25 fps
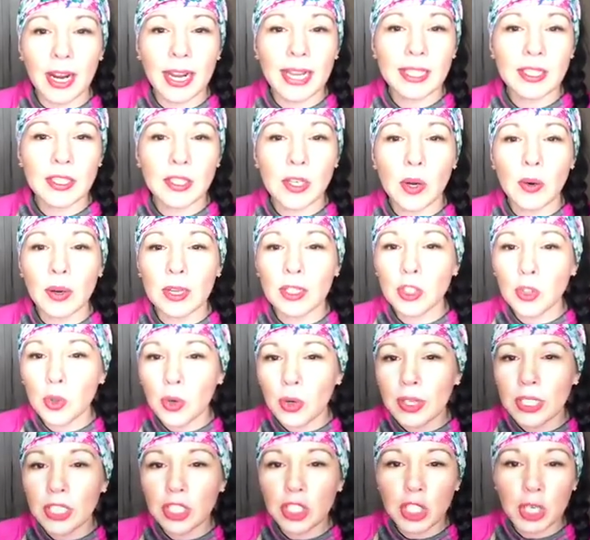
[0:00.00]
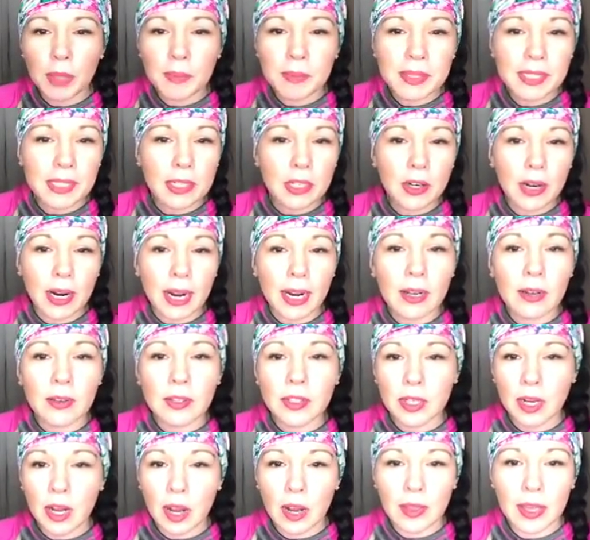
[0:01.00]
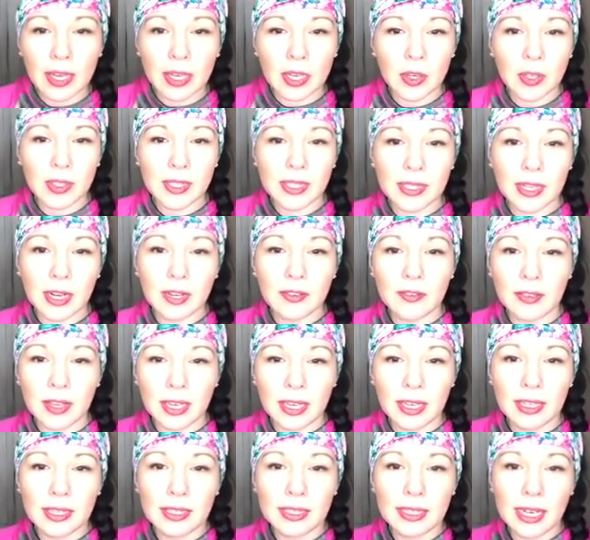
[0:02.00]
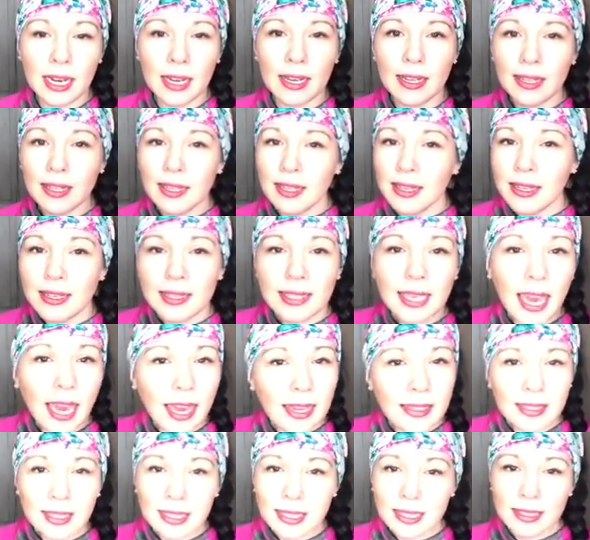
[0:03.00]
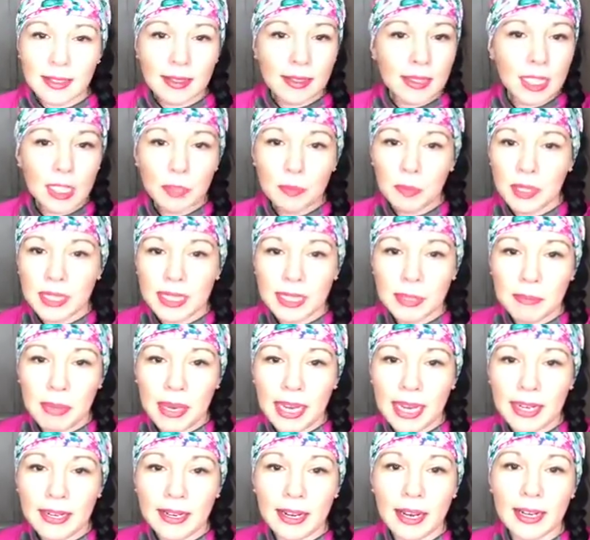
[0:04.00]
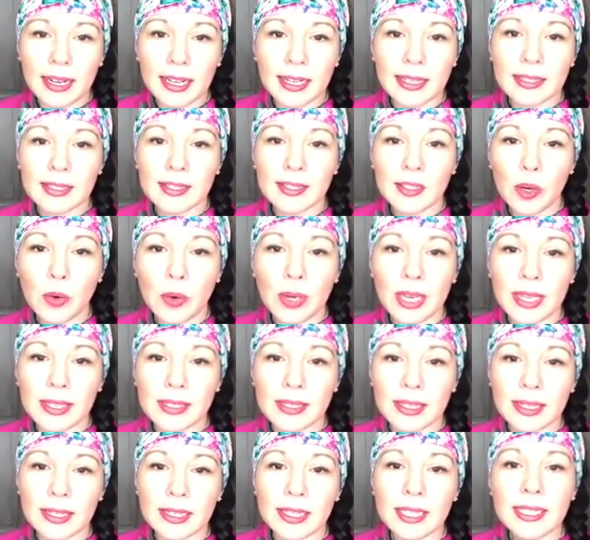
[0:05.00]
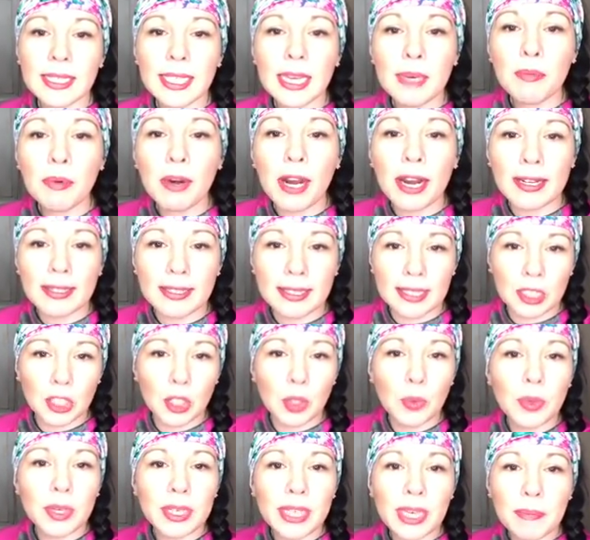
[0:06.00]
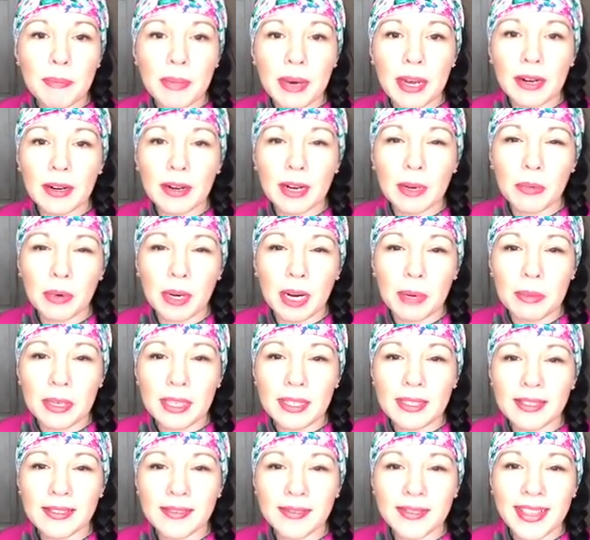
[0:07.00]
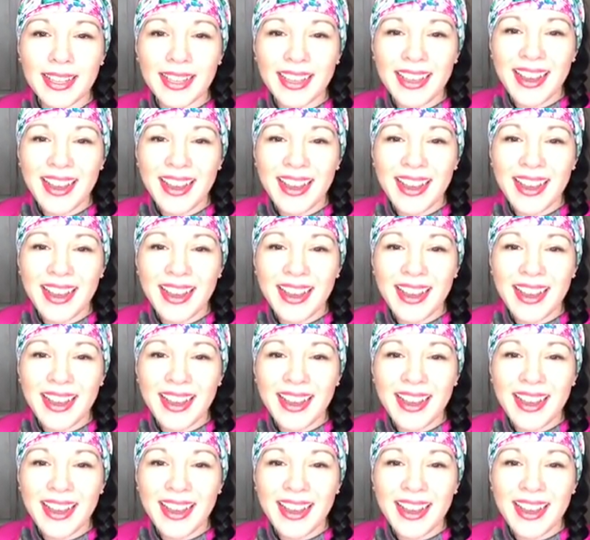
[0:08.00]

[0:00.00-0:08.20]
right? So enjoy the chips, the crackles and all that good stuff and uh yeah, just just put some paint on it. So easy. And just keep practicing. You will get better, I promise.